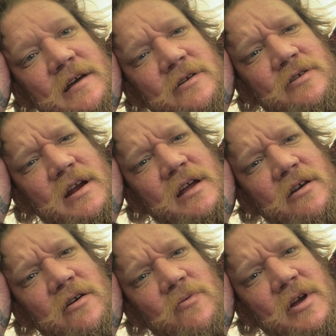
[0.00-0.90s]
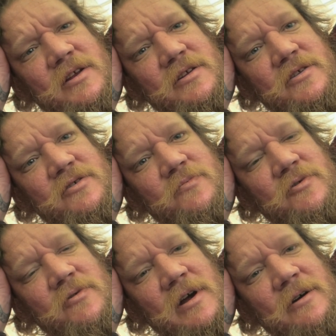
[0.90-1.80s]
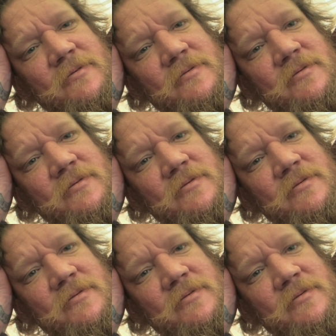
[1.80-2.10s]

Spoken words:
try to get our way to the Triple Crown.